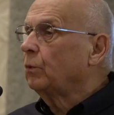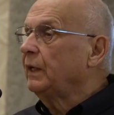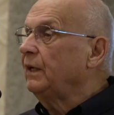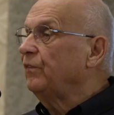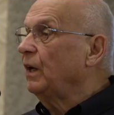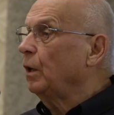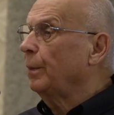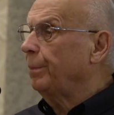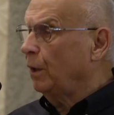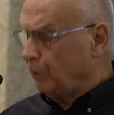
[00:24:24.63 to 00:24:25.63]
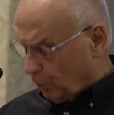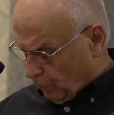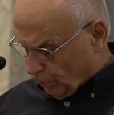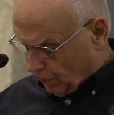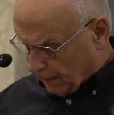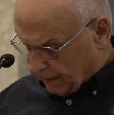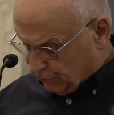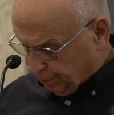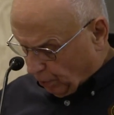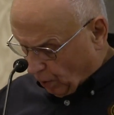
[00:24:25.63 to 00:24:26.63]
redevelop
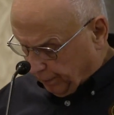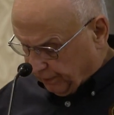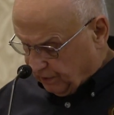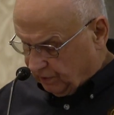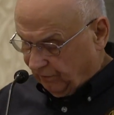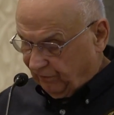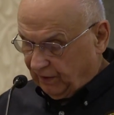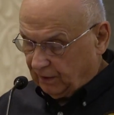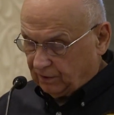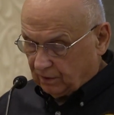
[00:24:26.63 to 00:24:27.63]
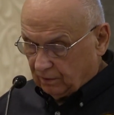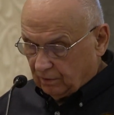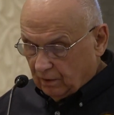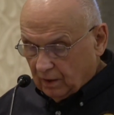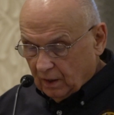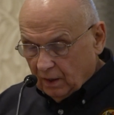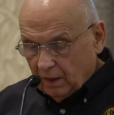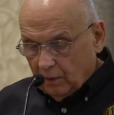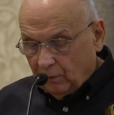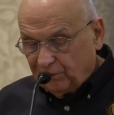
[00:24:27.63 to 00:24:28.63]
underutilized properties in Vinton.
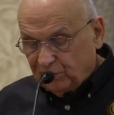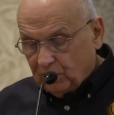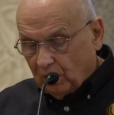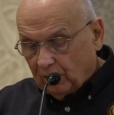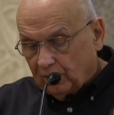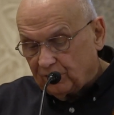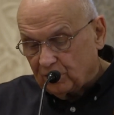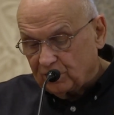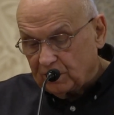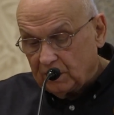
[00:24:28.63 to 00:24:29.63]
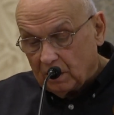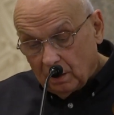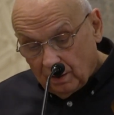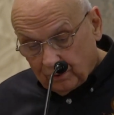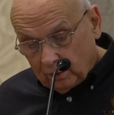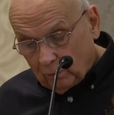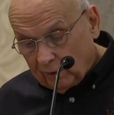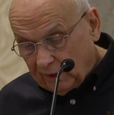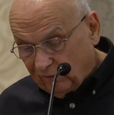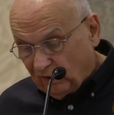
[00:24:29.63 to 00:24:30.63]
We've started to see other
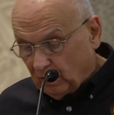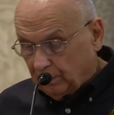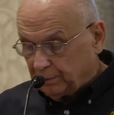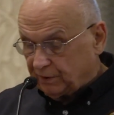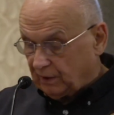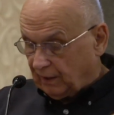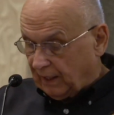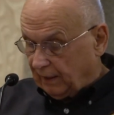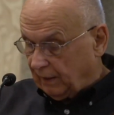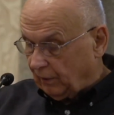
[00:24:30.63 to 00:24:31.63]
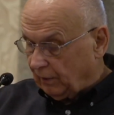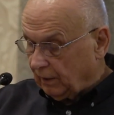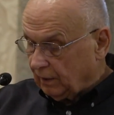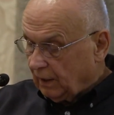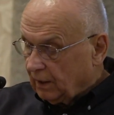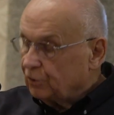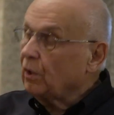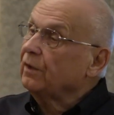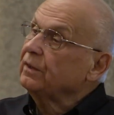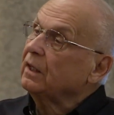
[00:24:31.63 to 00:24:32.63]
redevelopments in that area, so
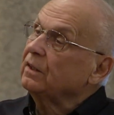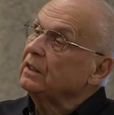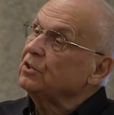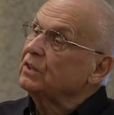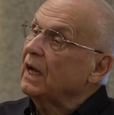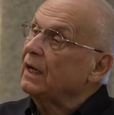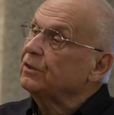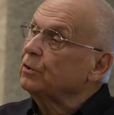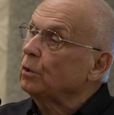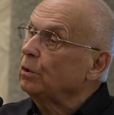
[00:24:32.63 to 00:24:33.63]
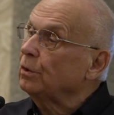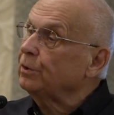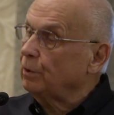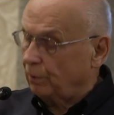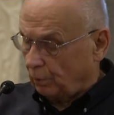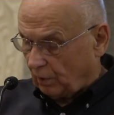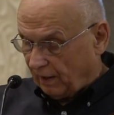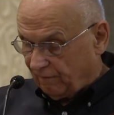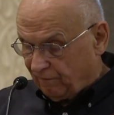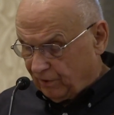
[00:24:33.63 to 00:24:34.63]
I think these guys are on to the
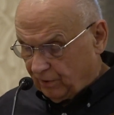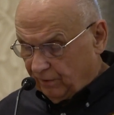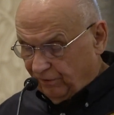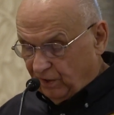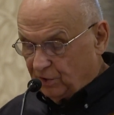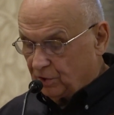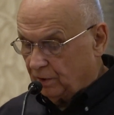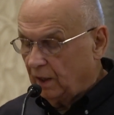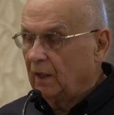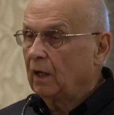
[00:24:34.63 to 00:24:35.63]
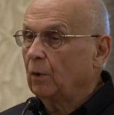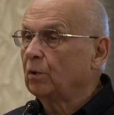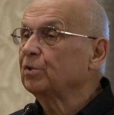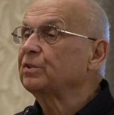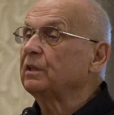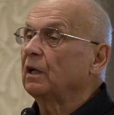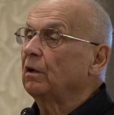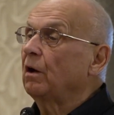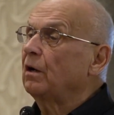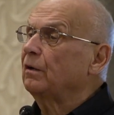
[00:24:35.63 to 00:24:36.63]
right division, and we'll see a
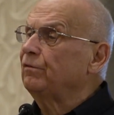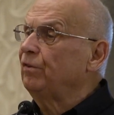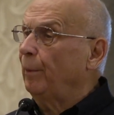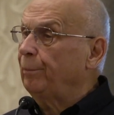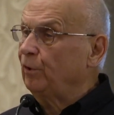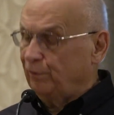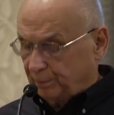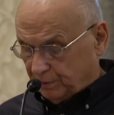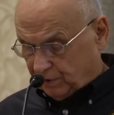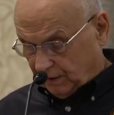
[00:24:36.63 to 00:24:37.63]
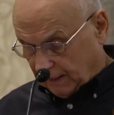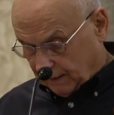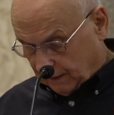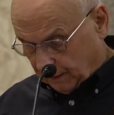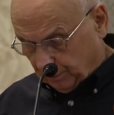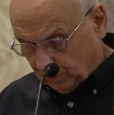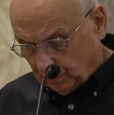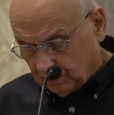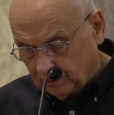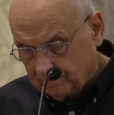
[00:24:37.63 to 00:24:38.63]
lot of improvements in that neighborhood.